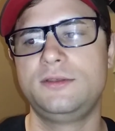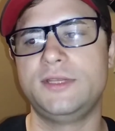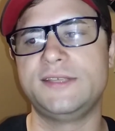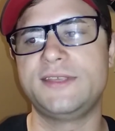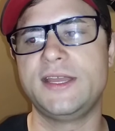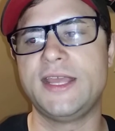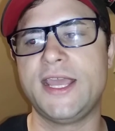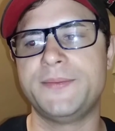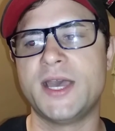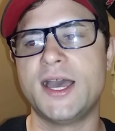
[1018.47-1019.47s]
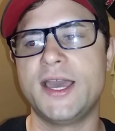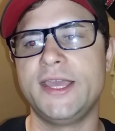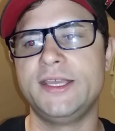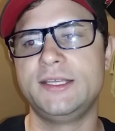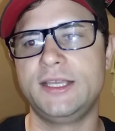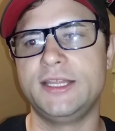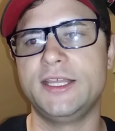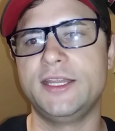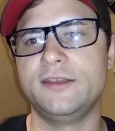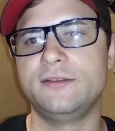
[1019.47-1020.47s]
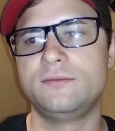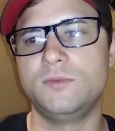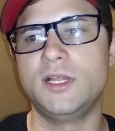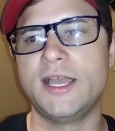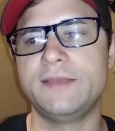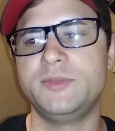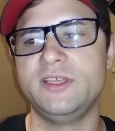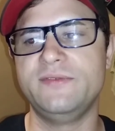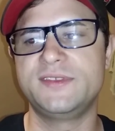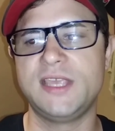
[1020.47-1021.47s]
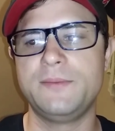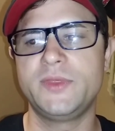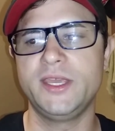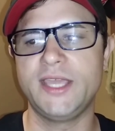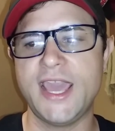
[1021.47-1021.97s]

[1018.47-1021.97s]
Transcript: They say to aim high, and then, well, I believe the same thing.